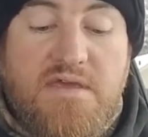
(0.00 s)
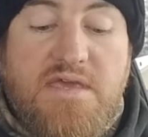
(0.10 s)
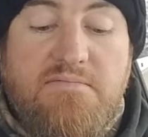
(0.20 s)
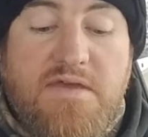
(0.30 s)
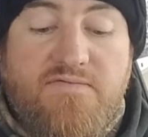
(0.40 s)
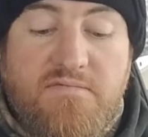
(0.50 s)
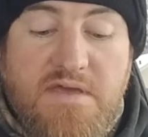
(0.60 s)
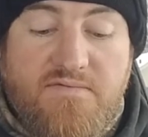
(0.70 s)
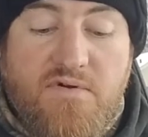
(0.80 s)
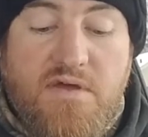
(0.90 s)
keep me from
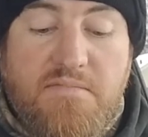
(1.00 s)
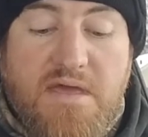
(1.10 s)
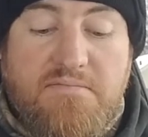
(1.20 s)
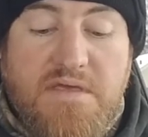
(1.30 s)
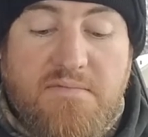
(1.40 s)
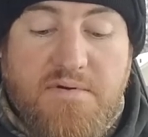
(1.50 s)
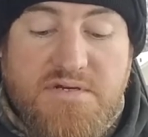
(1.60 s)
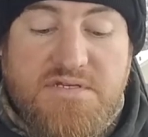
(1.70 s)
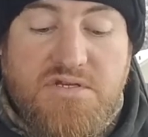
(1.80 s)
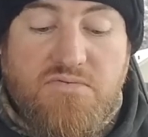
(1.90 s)
evil, and make me the
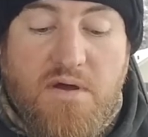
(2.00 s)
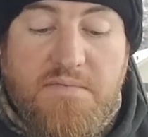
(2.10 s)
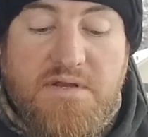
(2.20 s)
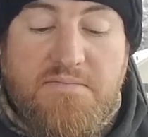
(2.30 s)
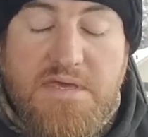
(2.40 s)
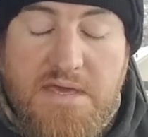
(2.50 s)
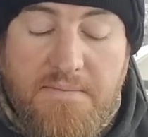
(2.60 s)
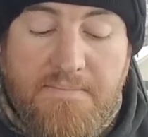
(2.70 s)
person you want me to be